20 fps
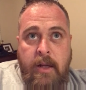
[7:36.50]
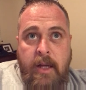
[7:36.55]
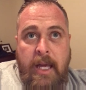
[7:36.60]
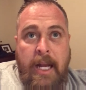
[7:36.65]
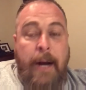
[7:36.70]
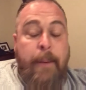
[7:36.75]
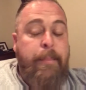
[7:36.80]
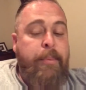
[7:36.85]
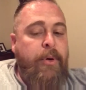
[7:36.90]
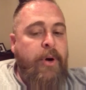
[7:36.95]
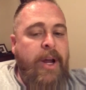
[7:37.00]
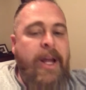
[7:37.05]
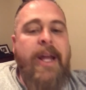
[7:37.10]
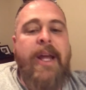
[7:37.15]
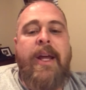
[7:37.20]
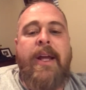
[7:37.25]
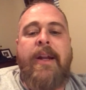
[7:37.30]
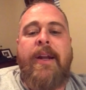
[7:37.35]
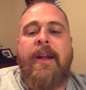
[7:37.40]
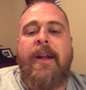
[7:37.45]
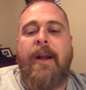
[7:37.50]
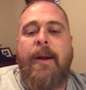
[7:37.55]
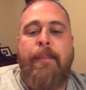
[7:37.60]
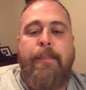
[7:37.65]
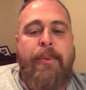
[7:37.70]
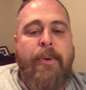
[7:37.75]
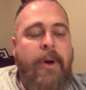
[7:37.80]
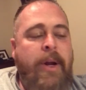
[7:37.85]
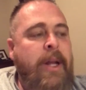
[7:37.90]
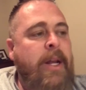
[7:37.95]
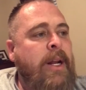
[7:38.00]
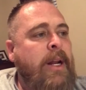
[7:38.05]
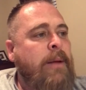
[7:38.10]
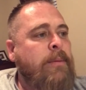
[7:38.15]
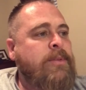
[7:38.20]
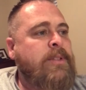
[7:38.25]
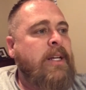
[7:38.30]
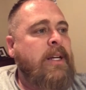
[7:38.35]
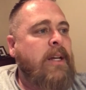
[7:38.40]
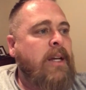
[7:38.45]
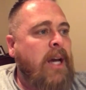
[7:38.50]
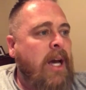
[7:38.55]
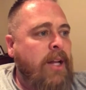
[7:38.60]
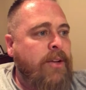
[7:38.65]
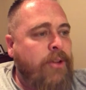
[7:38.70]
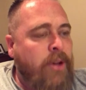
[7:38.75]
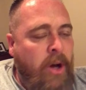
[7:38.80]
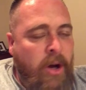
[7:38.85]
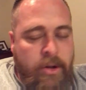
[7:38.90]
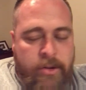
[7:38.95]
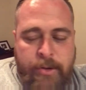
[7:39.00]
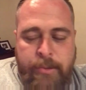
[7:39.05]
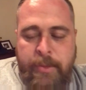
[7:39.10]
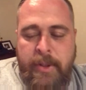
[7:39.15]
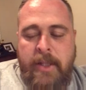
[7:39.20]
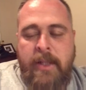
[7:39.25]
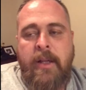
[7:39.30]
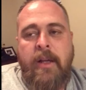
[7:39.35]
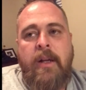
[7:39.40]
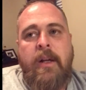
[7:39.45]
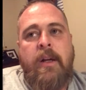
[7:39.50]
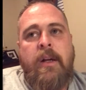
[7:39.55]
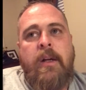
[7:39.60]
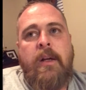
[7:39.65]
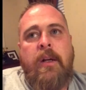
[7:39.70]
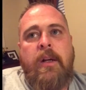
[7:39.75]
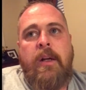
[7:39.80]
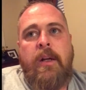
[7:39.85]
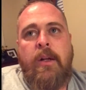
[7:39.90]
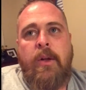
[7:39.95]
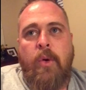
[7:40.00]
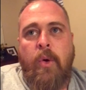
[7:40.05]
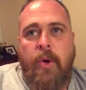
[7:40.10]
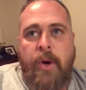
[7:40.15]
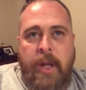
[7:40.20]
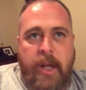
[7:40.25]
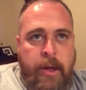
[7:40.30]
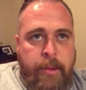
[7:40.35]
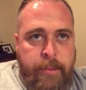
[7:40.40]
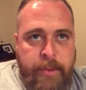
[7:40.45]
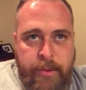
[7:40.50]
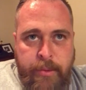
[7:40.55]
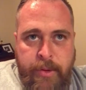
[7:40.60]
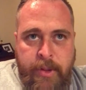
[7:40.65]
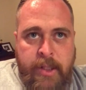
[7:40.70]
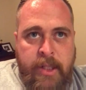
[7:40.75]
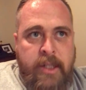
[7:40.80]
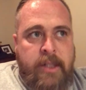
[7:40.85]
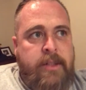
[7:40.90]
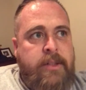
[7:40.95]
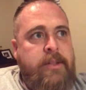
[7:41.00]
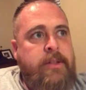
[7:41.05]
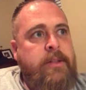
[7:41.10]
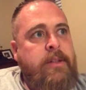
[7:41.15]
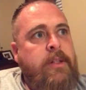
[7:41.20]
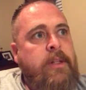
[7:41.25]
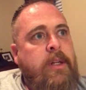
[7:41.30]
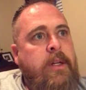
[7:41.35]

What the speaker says: and I'm praying and I'm praying and I'm saying, God, talk to me. Lord, help me with this.